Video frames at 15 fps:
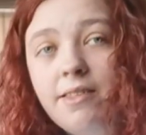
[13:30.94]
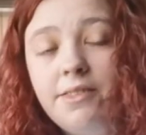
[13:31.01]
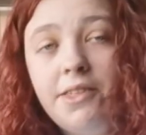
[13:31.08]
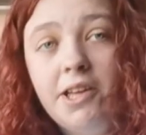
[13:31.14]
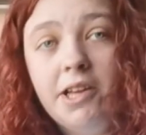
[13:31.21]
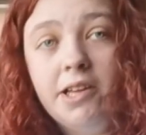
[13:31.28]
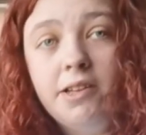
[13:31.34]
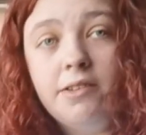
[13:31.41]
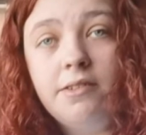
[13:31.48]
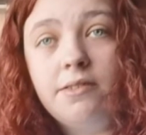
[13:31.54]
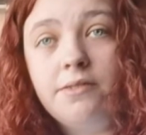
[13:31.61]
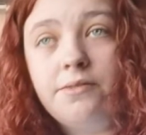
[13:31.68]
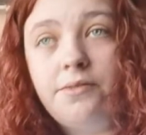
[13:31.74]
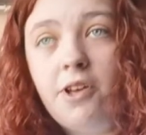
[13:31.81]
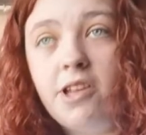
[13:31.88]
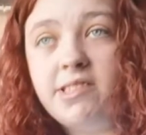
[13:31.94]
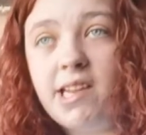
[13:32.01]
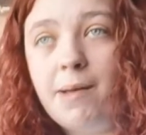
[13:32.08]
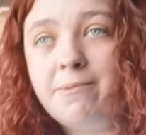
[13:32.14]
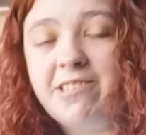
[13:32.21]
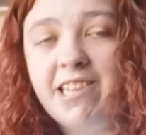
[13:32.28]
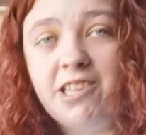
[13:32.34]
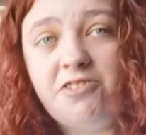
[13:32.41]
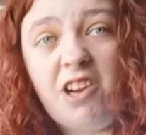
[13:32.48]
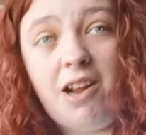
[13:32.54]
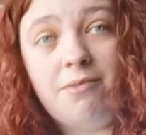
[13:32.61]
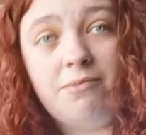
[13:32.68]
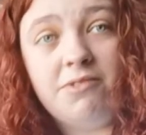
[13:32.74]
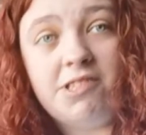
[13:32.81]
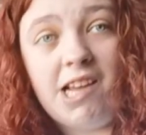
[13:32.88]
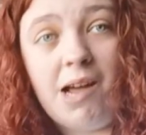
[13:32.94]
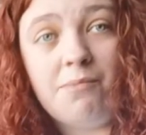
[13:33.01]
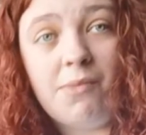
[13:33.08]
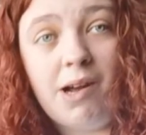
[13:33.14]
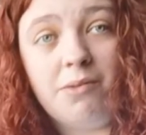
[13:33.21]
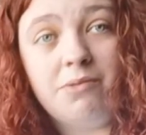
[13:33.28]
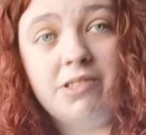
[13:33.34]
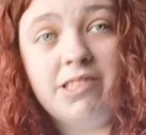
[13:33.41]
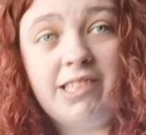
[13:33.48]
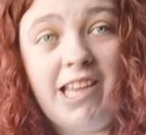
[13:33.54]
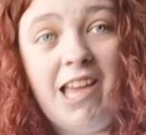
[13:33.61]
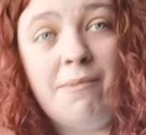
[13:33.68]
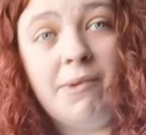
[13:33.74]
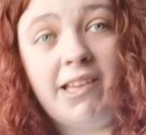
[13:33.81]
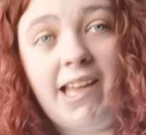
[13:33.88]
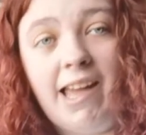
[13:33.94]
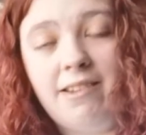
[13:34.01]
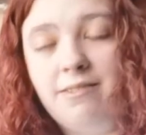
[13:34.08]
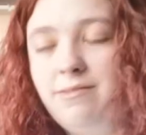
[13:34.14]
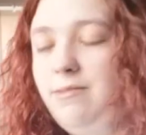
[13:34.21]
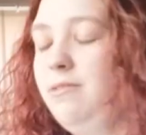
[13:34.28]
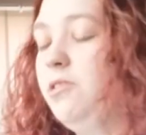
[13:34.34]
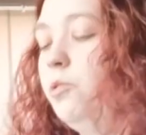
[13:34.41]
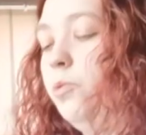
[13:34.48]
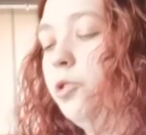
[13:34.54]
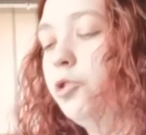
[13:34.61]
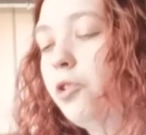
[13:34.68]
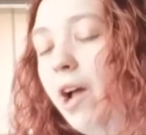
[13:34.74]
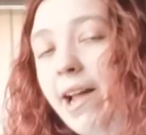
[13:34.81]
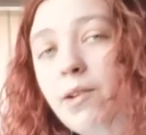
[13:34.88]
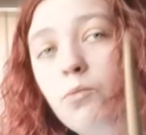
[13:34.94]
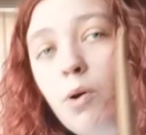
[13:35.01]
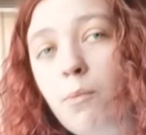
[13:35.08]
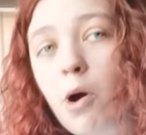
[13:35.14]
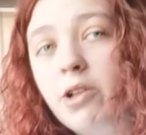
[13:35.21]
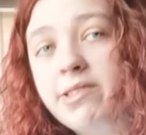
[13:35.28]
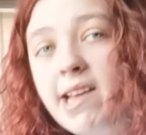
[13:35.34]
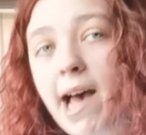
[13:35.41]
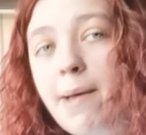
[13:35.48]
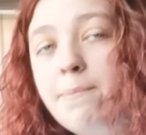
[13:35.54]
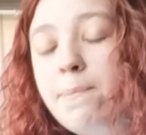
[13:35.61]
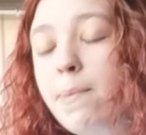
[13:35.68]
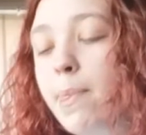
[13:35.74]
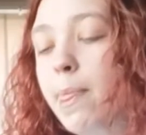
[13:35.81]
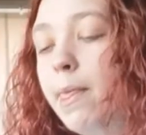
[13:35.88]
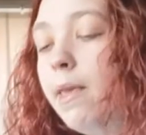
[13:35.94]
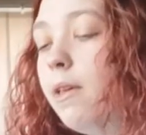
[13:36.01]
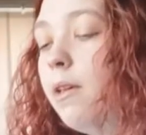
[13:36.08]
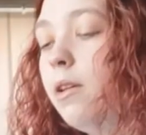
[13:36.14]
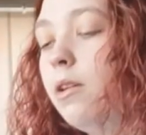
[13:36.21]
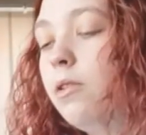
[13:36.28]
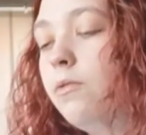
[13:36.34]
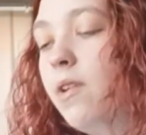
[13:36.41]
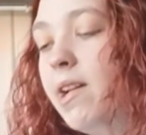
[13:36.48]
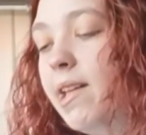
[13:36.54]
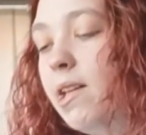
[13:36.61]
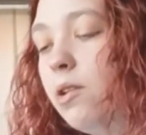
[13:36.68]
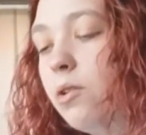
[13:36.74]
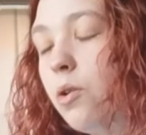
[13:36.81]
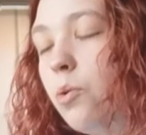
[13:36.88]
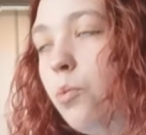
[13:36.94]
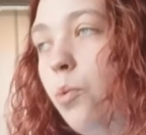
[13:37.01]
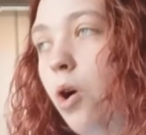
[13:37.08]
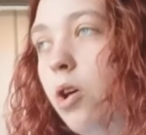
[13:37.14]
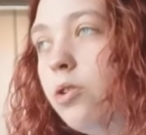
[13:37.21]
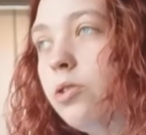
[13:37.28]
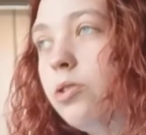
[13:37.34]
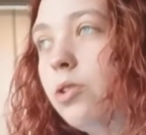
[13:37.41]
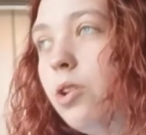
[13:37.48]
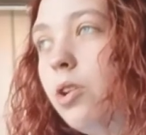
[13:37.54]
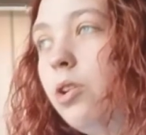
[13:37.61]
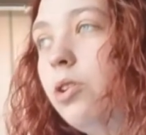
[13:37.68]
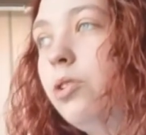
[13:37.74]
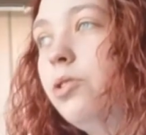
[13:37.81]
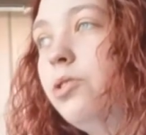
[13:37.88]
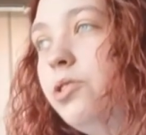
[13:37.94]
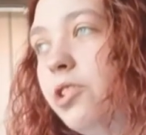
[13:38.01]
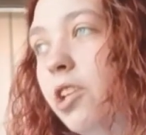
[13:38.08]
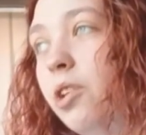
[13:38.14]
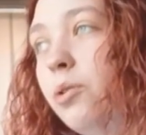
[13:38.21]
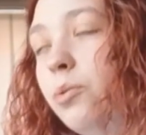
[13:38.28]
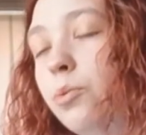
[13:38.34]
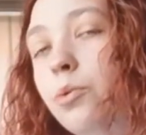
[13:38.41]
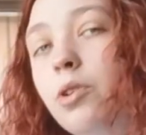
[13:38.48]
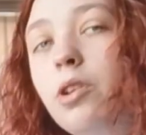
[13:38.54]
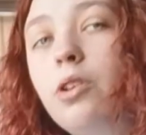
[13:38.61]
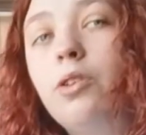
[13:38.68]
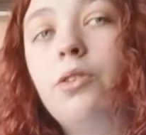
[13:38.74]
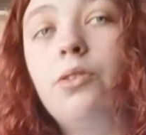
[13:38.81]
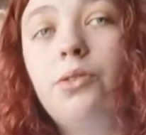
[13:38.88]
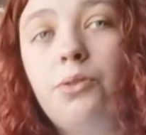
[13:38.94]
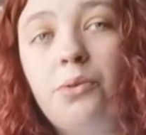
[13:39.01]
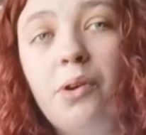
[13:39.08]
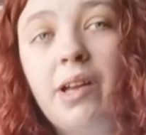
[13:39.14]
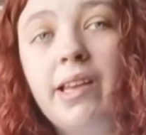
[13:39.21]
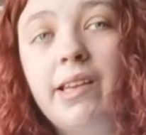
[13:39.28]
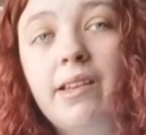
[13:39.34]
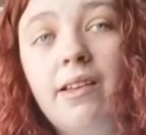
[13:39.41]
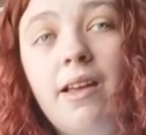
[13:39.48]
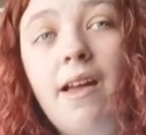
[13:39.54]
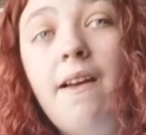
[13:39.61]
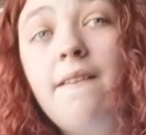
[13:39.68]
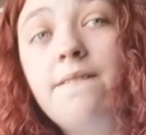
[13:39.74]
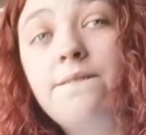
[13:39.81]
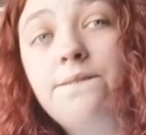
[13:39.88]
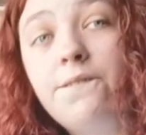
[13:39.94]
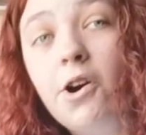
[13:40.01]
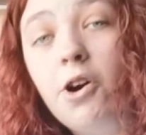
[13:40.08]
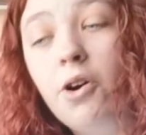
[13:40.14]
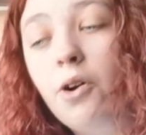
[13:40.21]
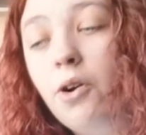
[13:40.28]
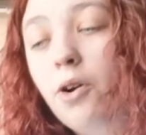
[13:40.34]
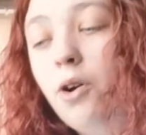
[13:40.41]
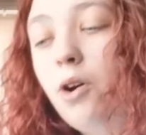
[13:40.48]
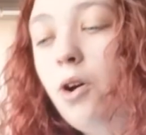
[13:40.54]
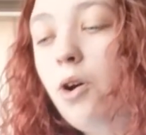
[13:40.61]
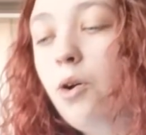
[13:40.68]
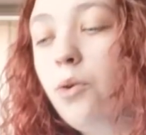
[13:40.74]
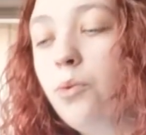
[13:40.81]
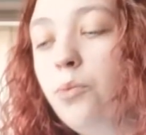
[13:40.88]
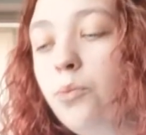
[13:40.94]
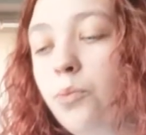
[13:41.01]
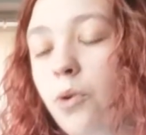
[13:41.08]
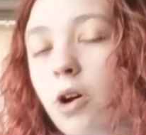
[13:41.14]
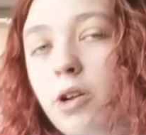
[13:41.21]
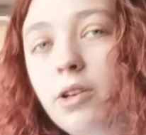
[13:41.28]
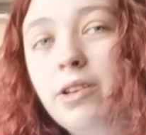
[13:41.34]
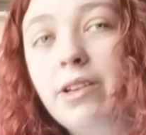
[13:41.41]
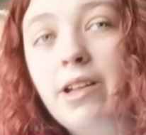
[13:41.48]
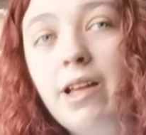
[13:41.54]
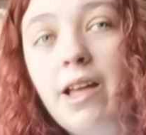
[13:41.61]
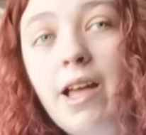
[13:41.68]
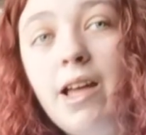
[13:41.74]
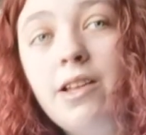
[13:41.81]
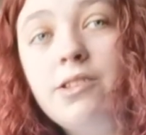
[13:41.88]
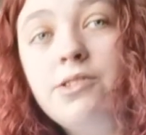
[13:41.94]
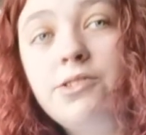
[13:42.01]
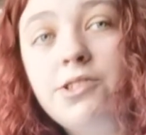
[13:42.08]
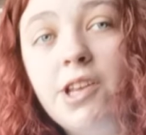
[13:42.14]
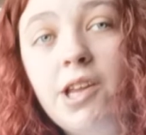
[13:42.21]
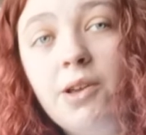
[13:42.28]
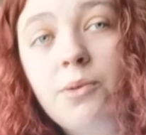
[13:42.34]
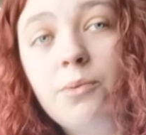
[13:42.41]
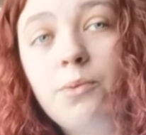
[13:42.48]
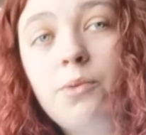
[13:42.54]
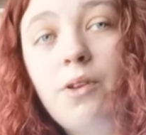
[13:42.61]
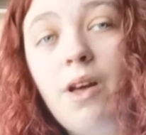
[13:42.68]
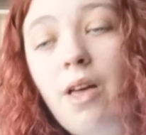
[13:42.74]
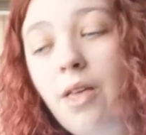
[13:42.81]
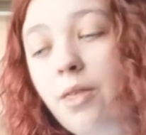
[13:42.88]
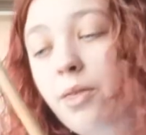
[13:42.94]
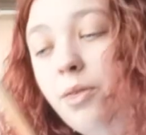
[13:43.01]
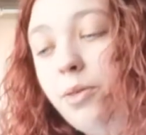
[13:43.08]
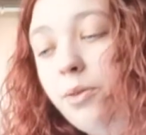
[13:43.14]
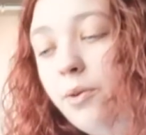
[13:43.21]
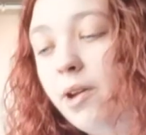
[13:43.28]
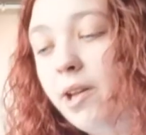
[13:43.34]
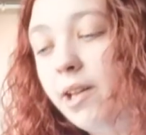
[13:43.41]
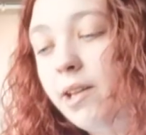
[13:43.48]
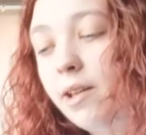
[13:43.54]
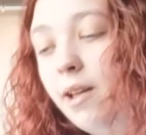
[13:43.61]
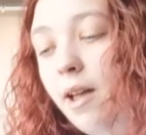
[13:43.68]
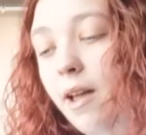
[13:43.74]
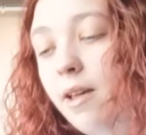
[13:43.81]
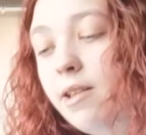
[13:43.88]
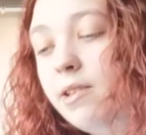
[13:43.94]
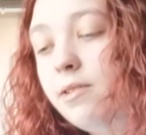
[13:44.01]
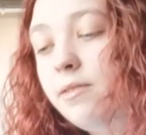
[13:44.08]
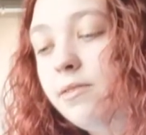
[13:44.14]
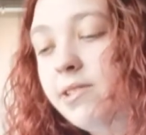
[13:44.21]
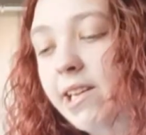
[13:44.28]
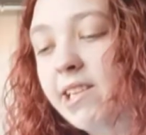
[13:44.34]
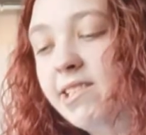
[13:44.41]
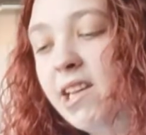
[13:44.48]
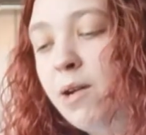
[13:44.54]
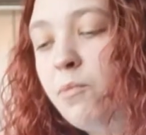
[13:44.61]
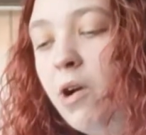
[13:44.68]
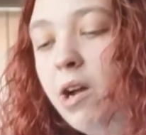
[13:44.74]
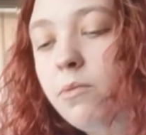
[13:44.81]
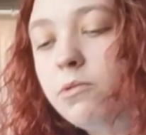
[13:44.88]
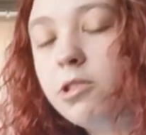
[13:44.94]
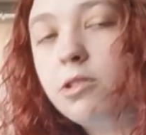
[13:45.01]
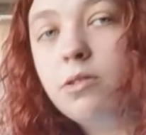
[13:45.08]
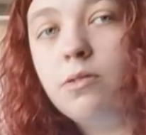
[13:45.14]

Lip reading: the first time and second time round came again. So we'll try it one more time. Ready? 1, 2, 3, 4. 1, 2, 3. Second time round.